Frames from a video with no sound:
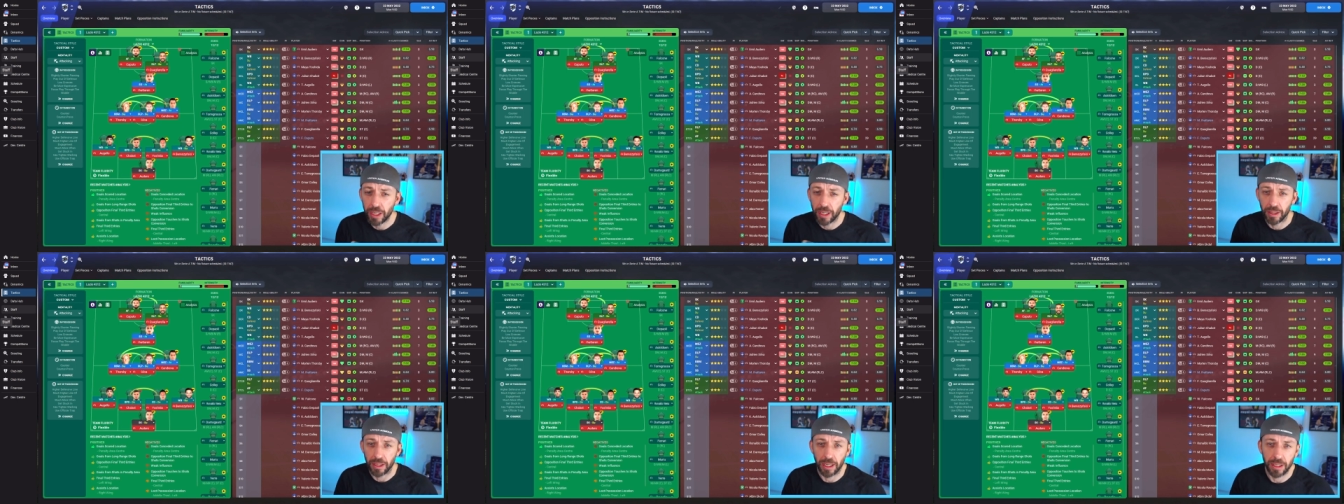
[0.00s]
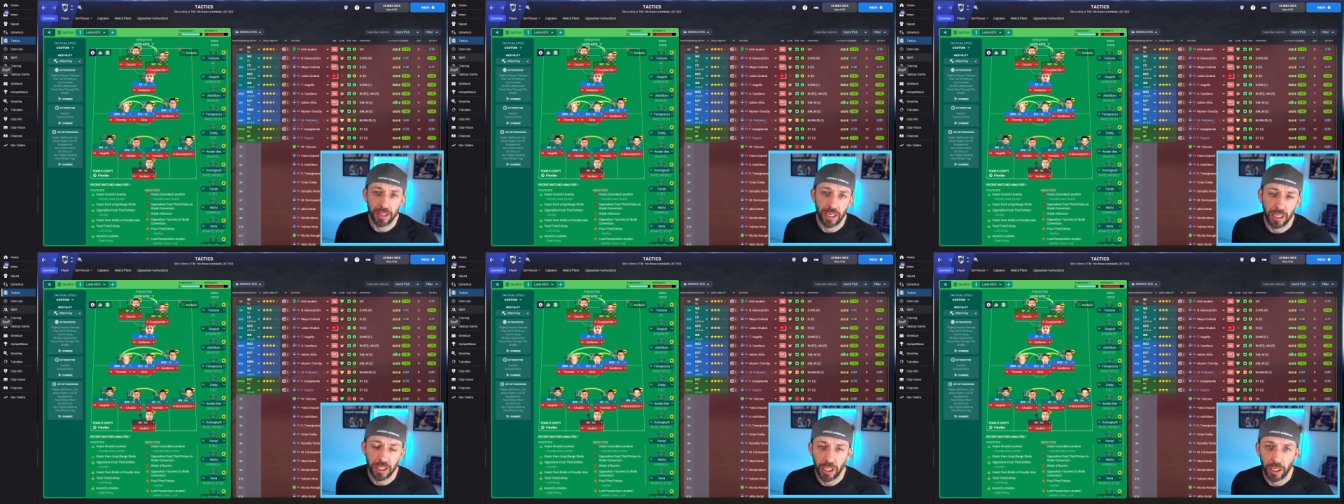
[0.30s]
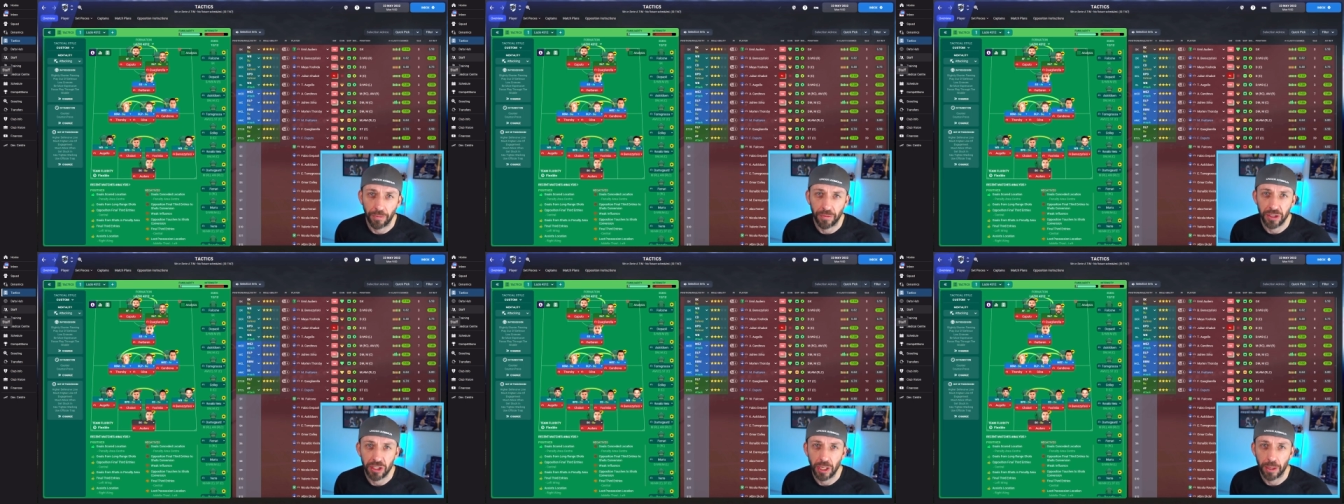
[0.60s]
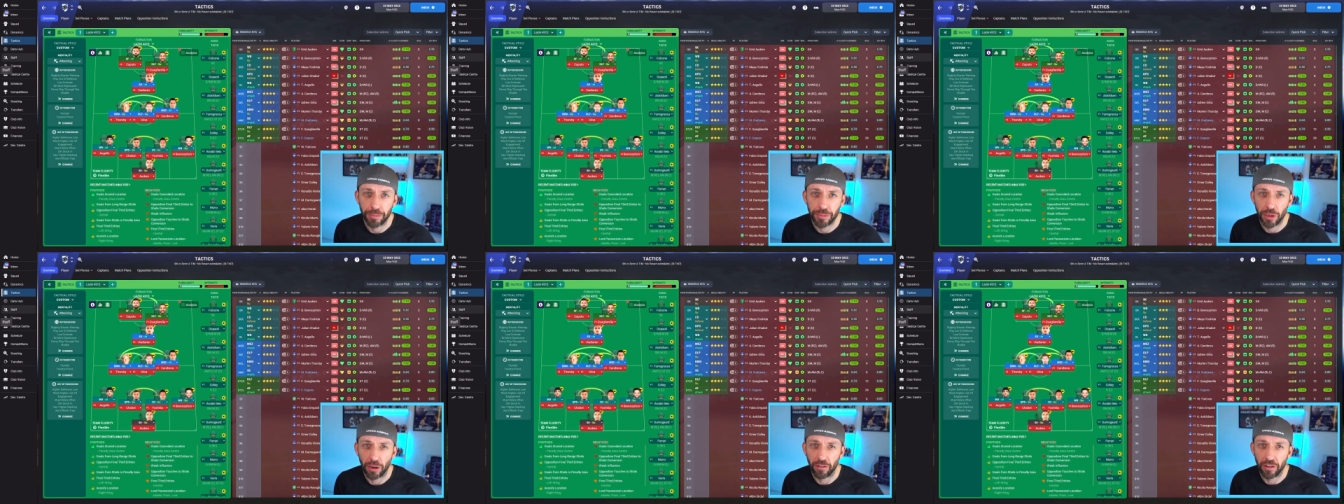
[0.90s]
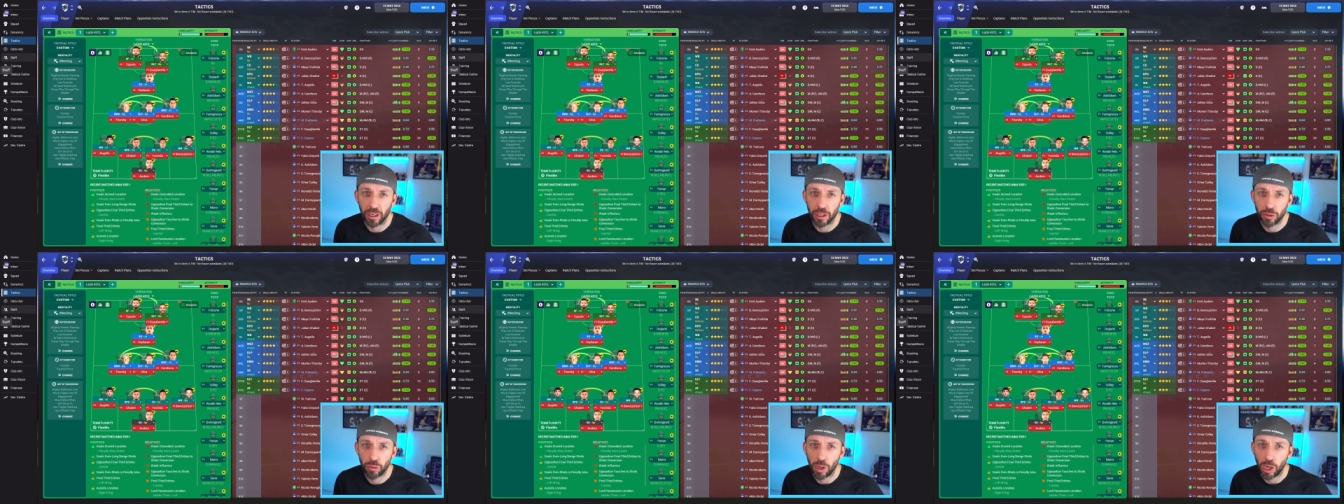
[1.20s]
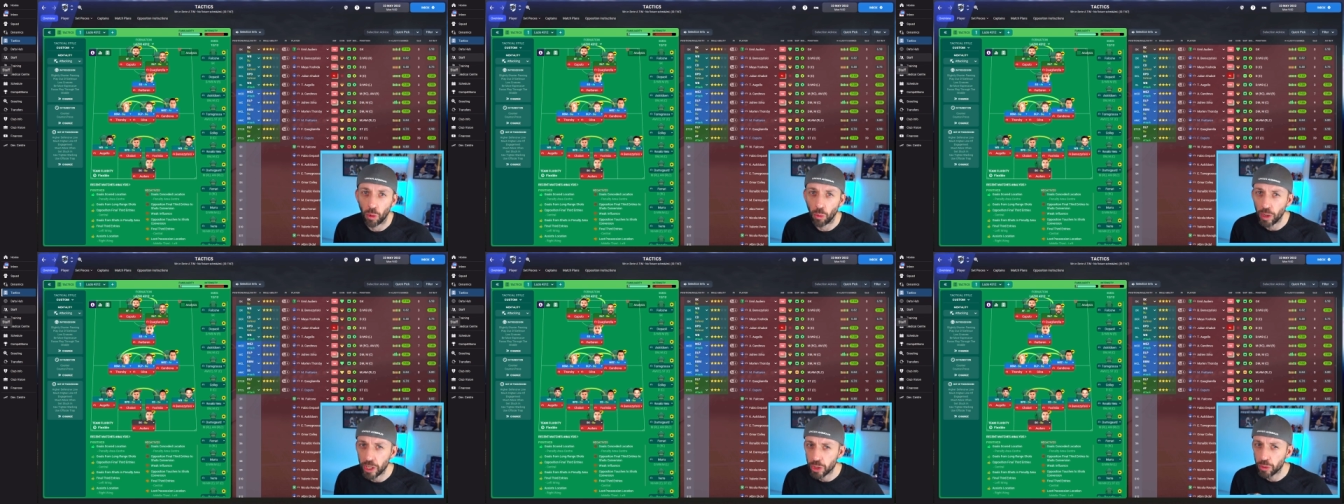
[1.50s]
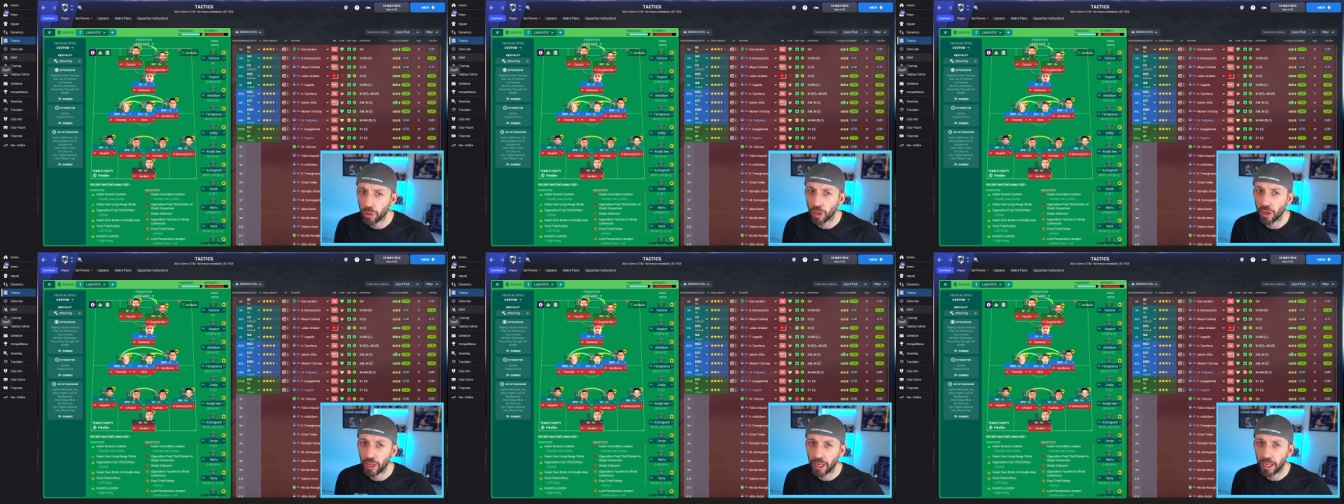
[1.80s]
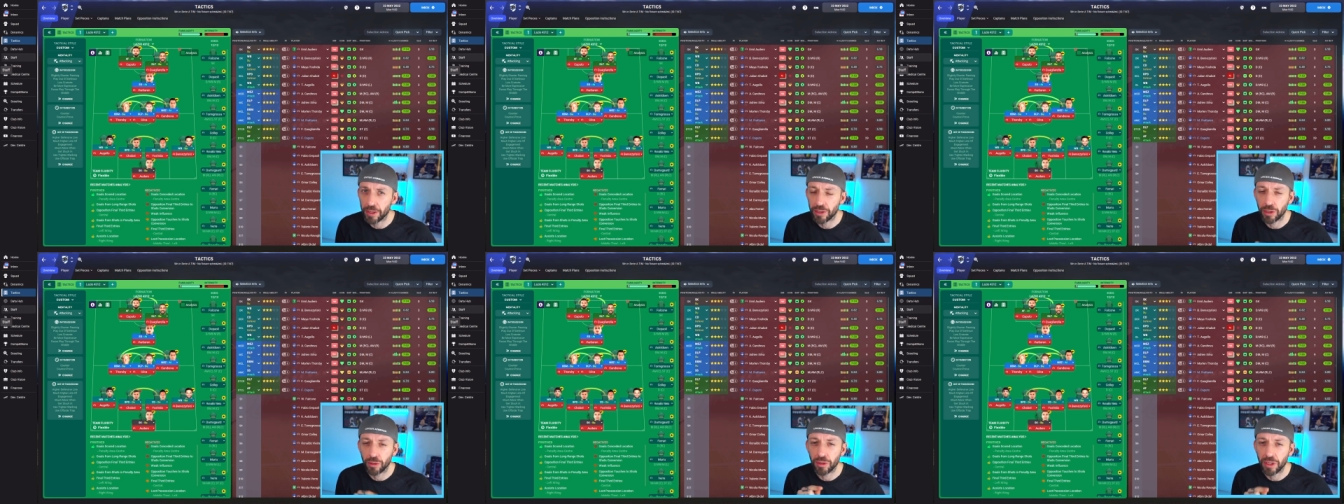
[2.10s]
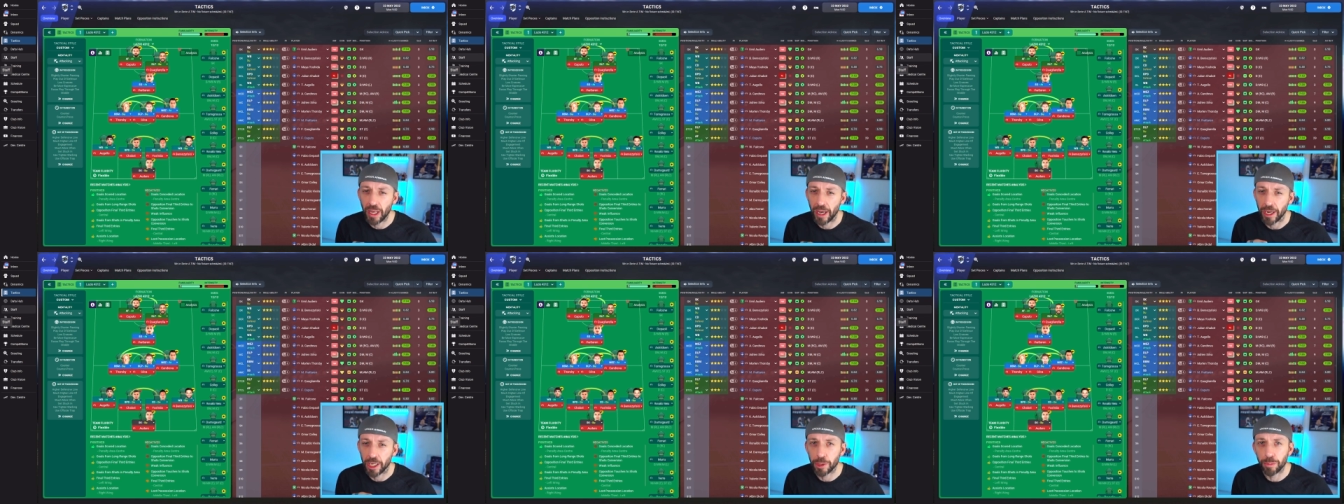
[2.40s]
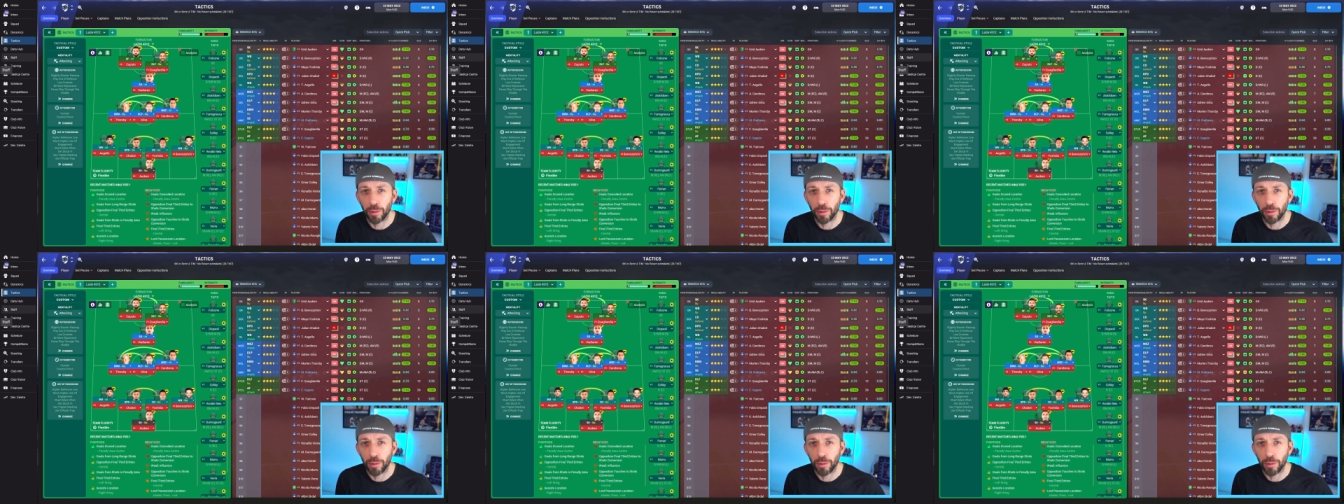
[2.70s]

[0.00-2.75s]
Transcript: in that tactic for Sampdoria as well, which we're going to get to next.